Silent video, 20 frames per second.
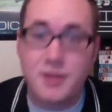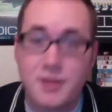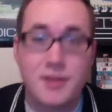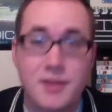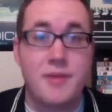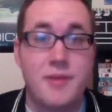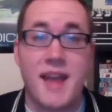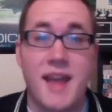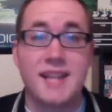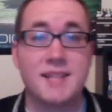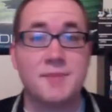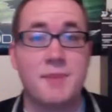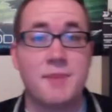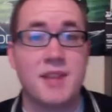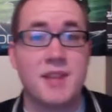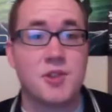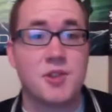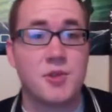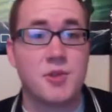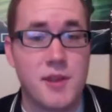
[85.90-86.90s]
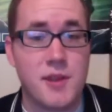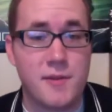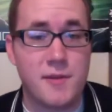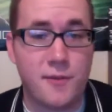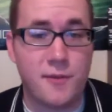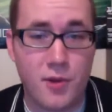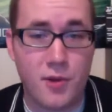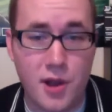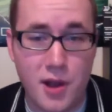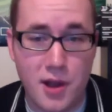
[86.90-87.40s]
That's basically it
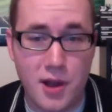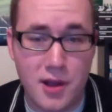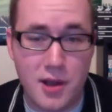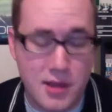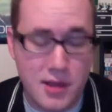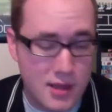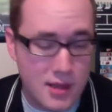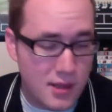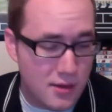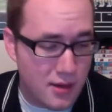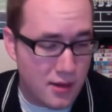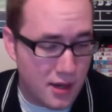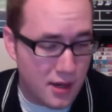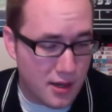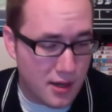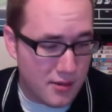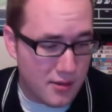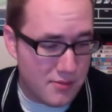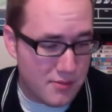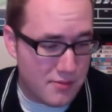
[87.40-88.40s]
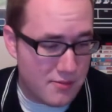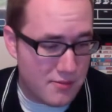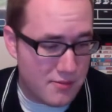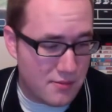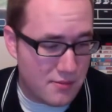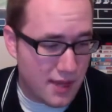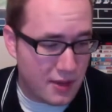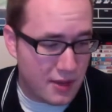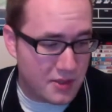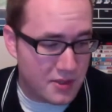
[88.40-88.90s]
for
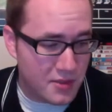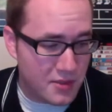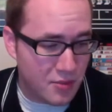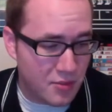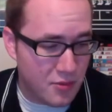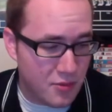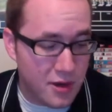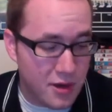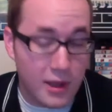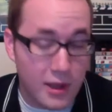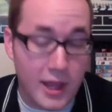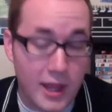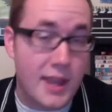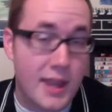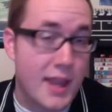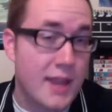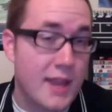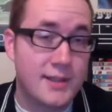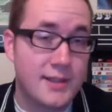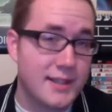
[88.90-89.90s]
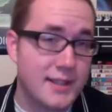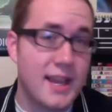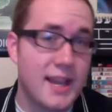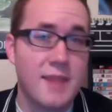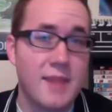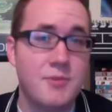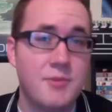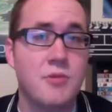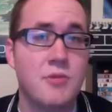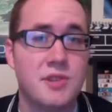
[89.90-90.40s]
Alice in Marialand. And since I
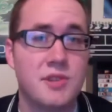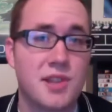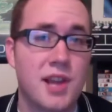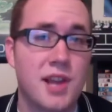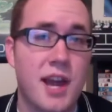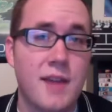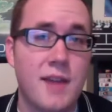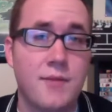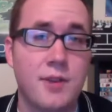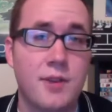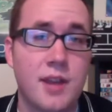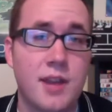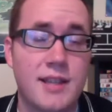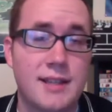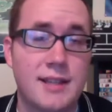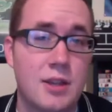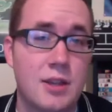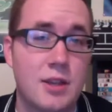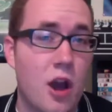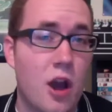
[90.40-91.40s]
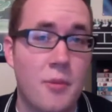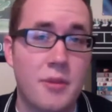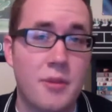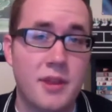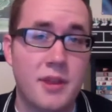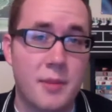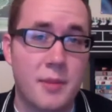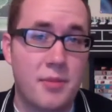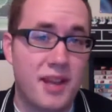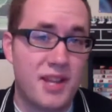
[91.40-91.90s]
am doing this live, you guys can comment
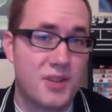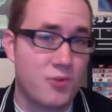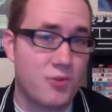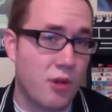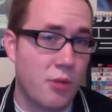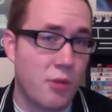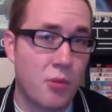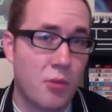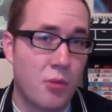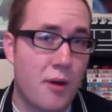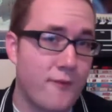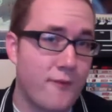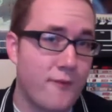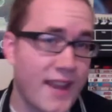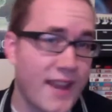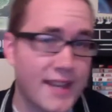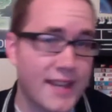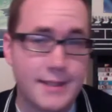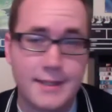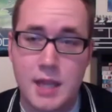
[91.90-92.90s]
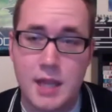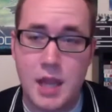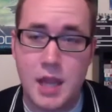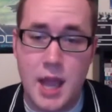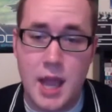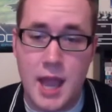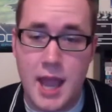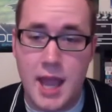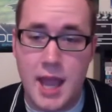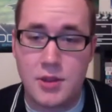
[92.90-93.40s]
that place rub on my face,
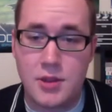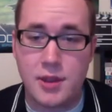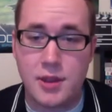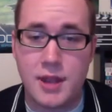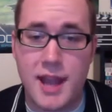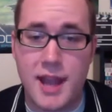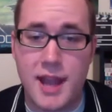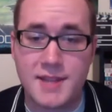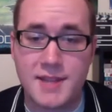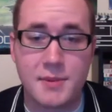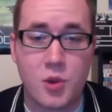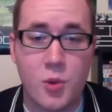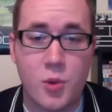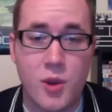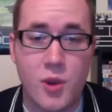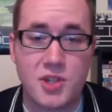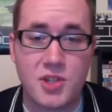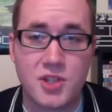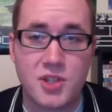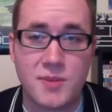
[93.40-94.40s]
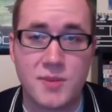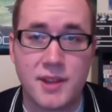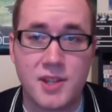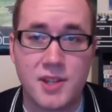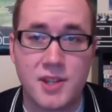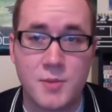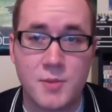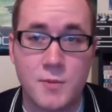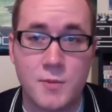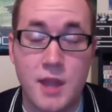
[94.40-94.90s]
and you can ask me questions about
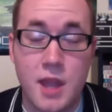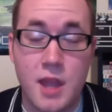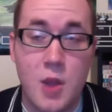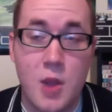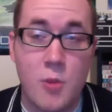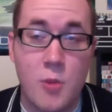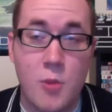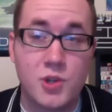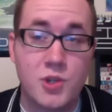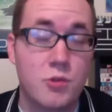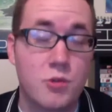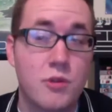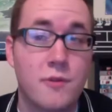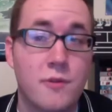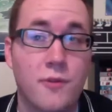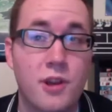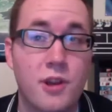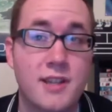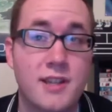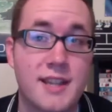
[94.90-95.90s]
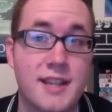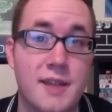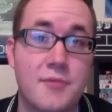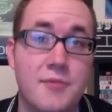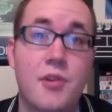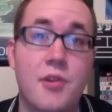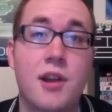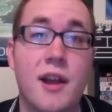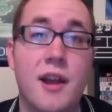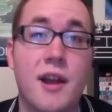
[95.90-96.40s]
this movie, which is really funny because
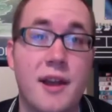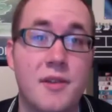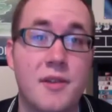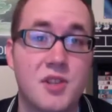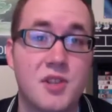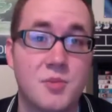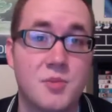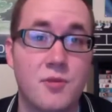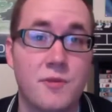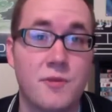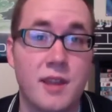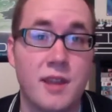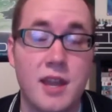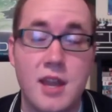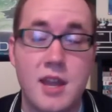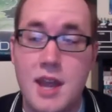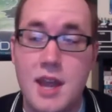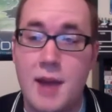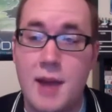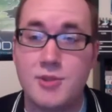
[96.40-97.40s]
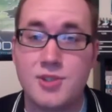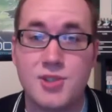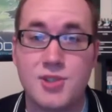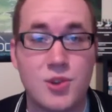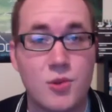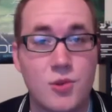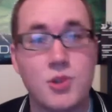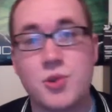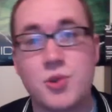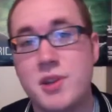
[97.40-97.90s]
after I got out of this movie, I was
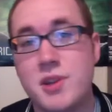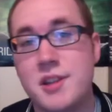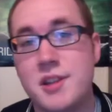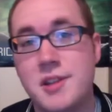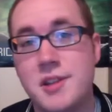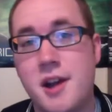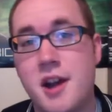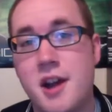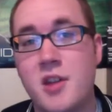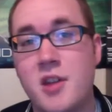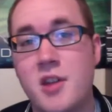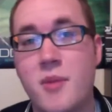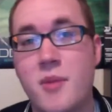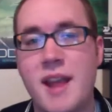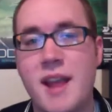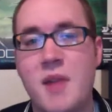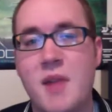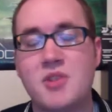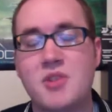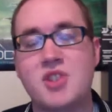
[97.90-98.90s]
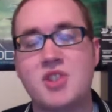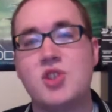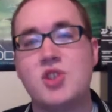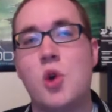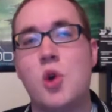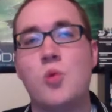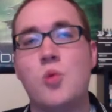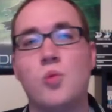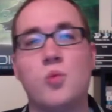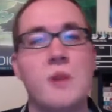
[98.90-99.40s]
so intrigued to talk about it. I was
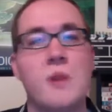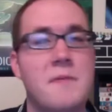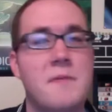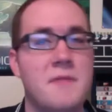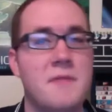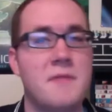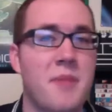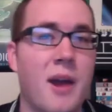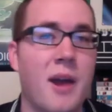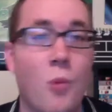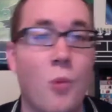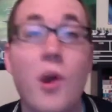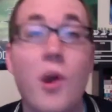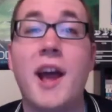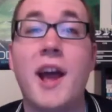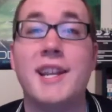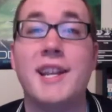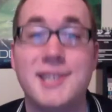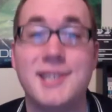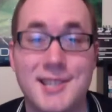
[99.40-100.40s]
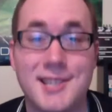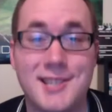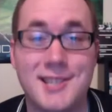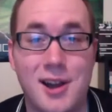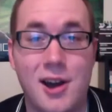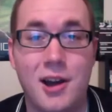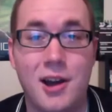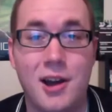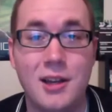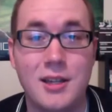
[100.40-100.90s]
so riveted by what I just
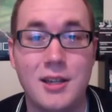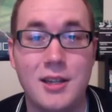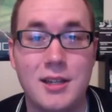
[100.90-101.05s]
saw.